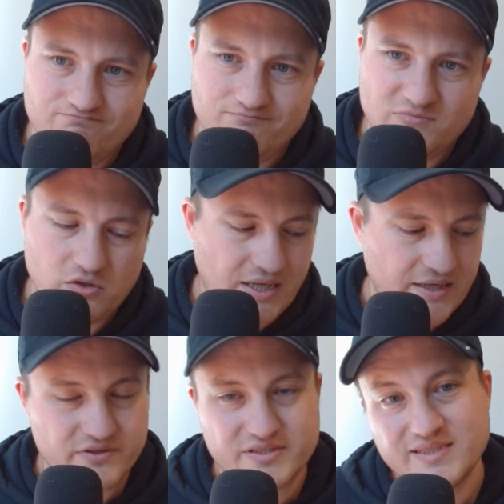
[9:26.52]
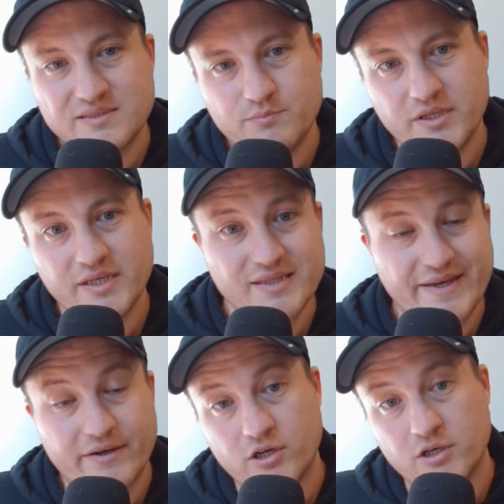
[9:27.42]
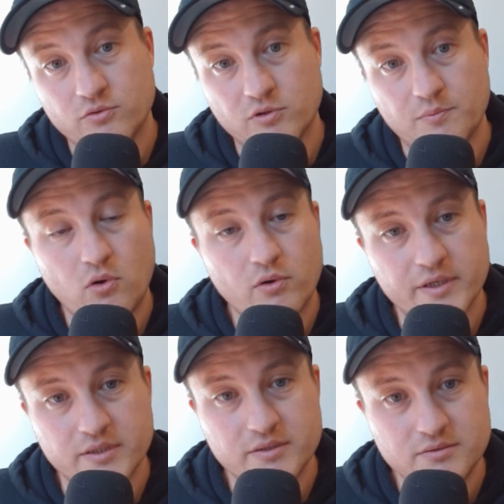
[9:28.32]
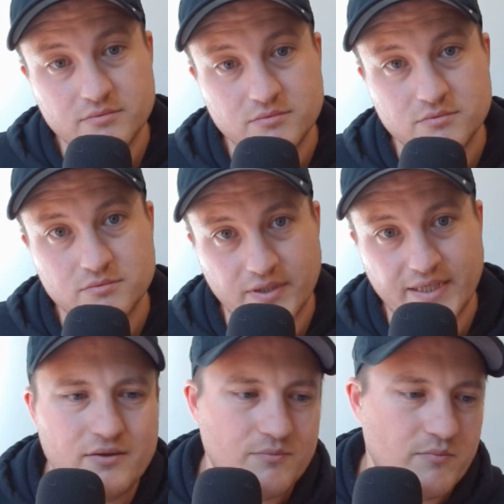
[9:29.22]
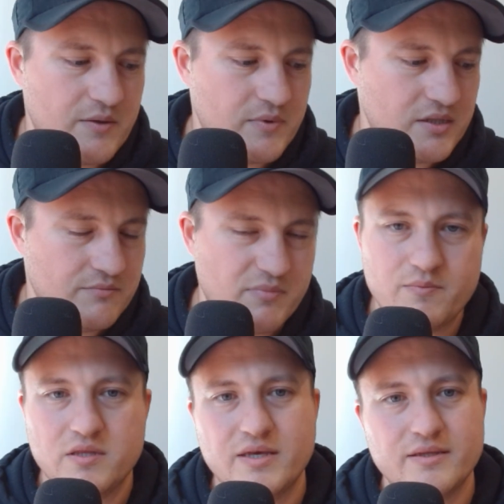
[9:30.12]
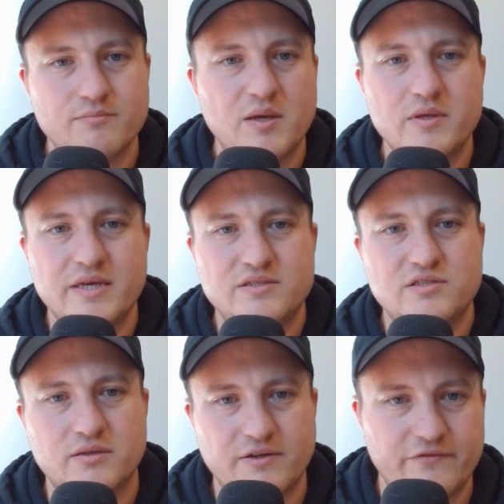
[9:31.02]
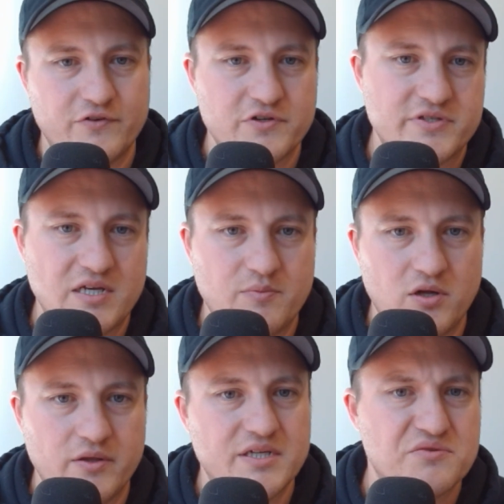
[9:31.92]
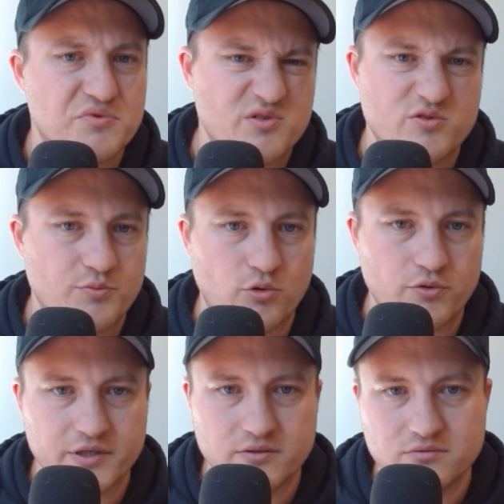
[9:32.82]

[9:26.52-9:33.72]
So out of the 6 million that are reported, right? Maybe they took that first step and all they did was report it.